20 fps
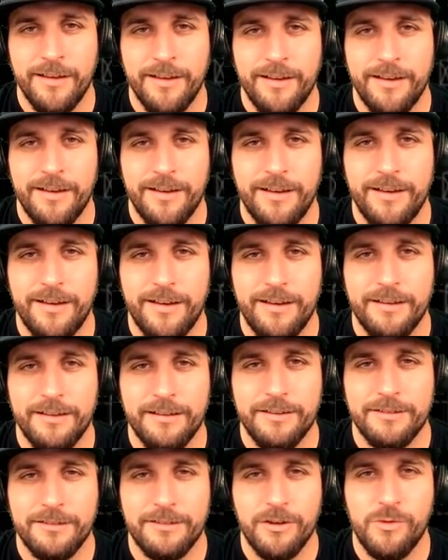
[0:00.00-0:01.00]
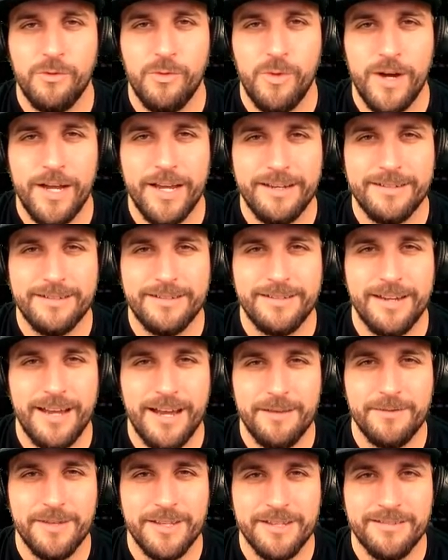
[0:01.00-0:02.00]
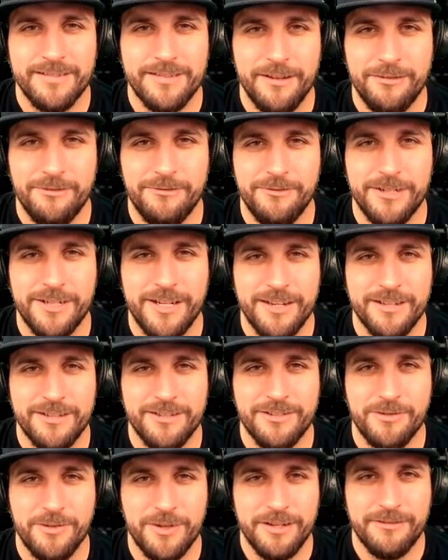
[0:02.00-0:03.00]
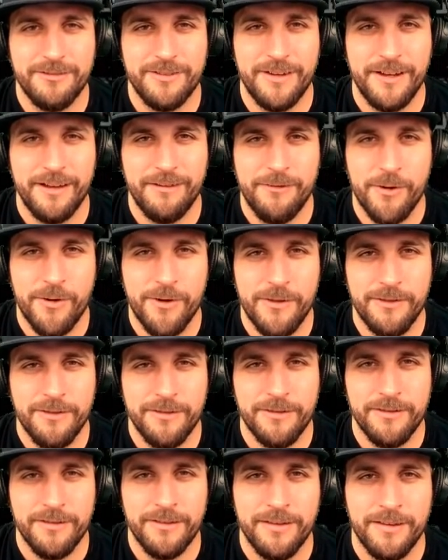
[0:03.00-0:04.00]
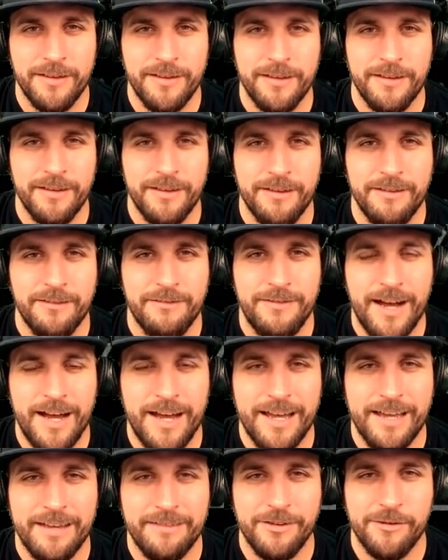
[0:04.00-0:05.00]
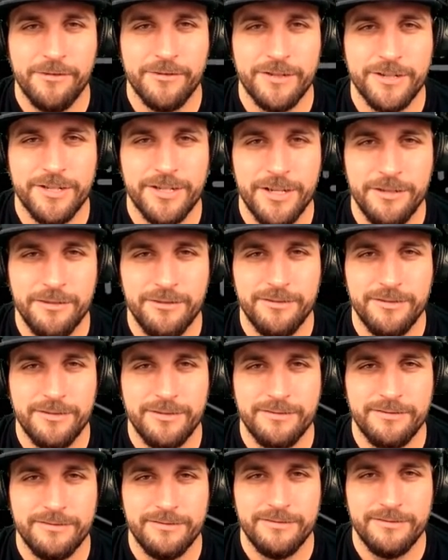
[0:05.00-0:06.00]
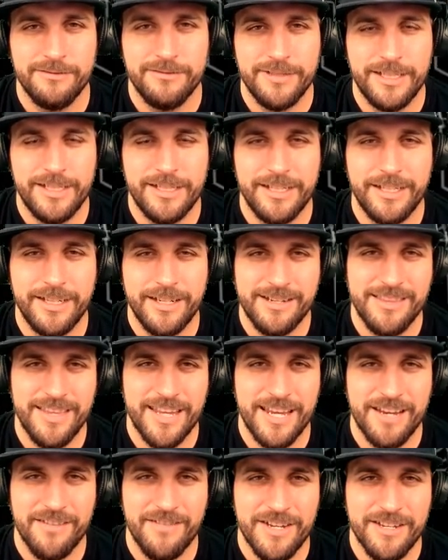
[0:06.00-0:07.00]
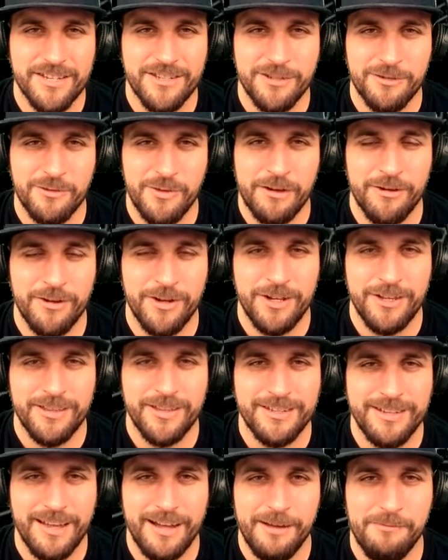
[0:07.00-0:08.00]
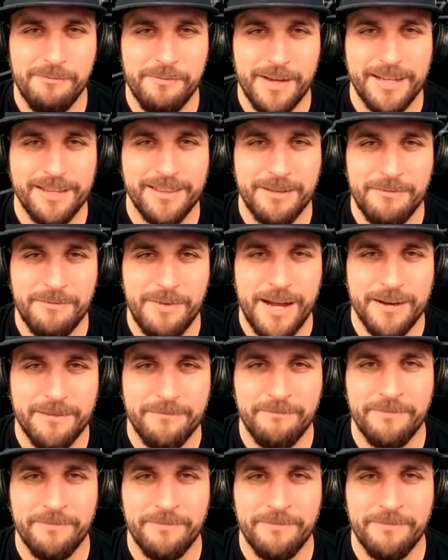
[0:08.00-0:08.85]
So what times itself would get us 25 fourths? 5 over 2. You can think of it as square rooting the top and the bottom.